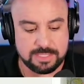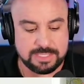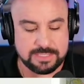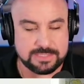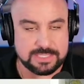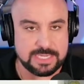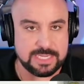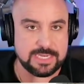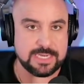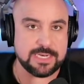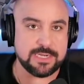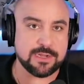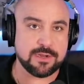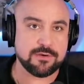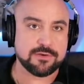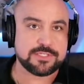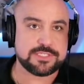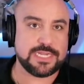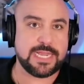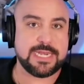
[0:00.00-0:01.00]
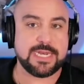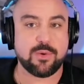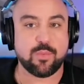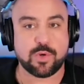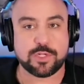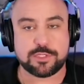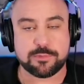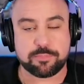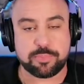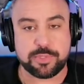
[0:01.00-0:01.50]
LinkedIn and
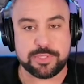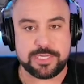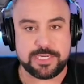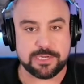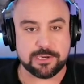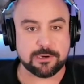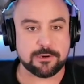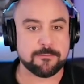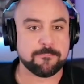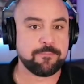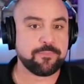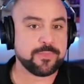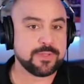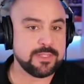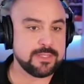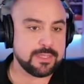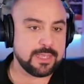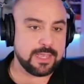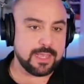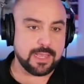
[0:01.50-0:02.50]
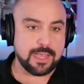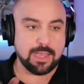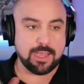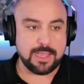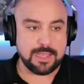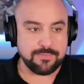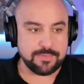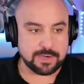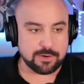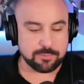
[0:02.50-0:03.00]
understanding what to put here.
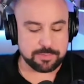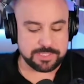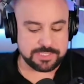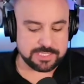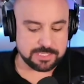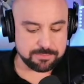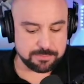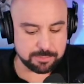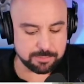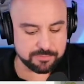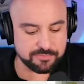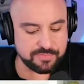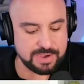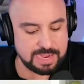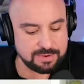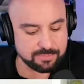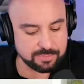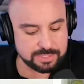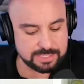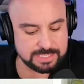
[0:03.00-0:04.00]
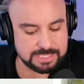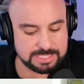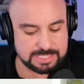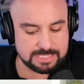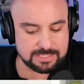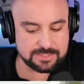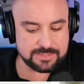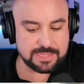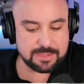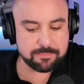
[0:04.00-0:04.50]
And that'll be tip number 5. We're going to
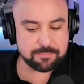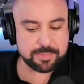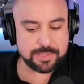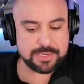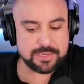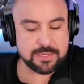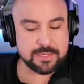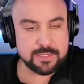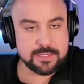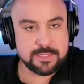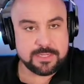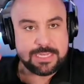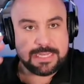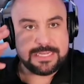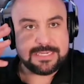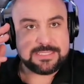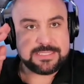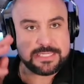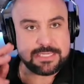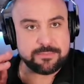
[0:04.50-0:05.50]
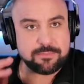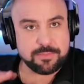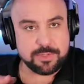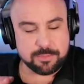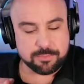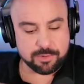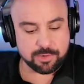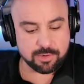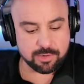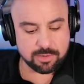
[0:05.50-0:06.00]
get into that. But in tip
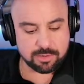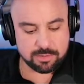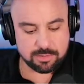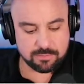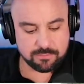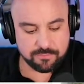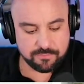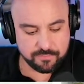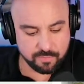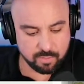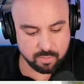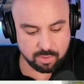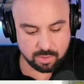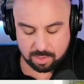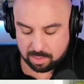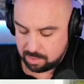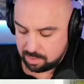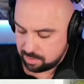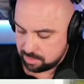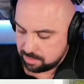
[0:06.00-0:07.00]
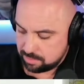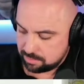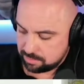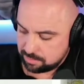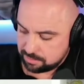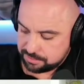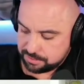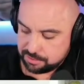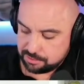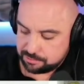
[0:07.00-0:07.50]
number 4,
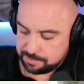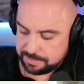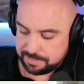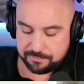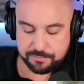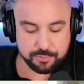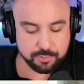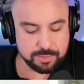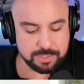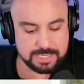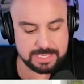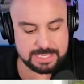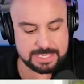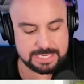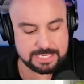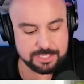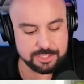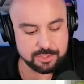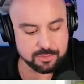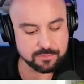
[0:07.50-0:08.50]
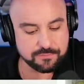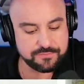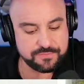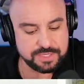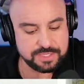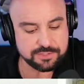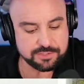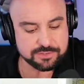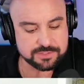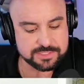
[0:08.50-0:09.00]
in 3, in your
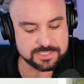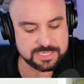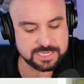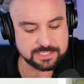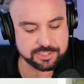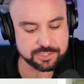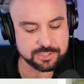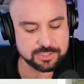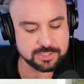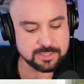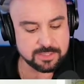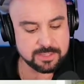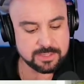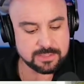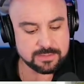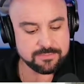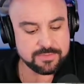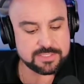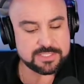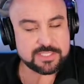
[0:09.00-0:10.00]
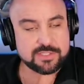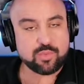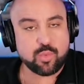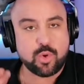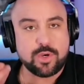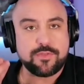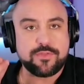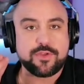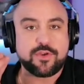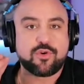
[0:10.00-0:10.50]
featured section, this is
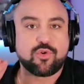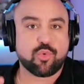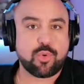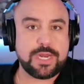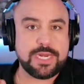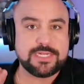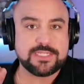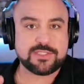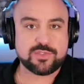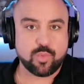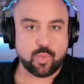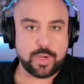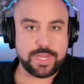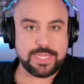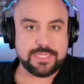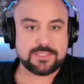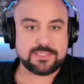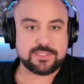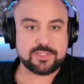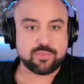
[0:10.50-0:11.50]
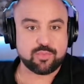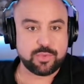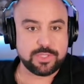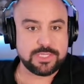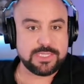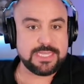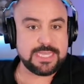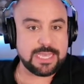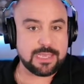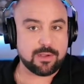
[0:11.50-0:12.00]
one of the greatest ways to
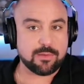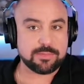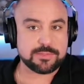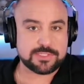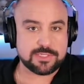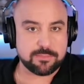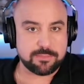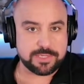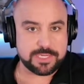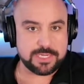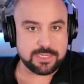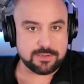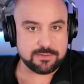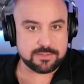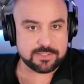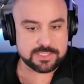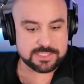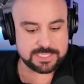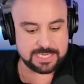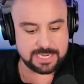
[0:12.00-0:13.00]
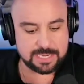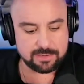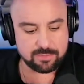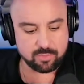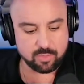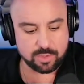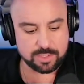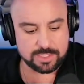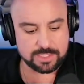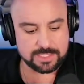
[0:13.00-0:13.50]
really help somebody
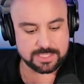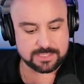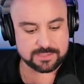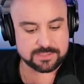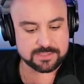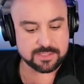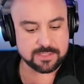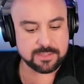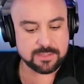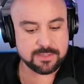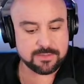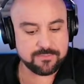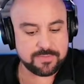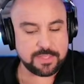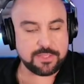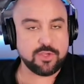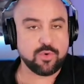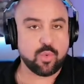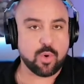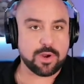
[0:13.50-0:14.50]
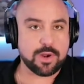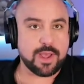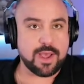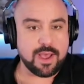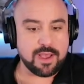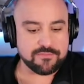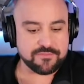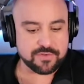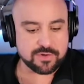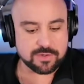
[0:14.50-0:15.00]
understand what it is that you want to
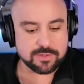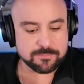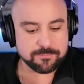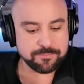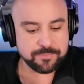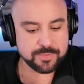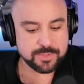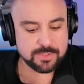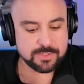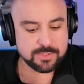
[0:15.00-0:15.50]
offer.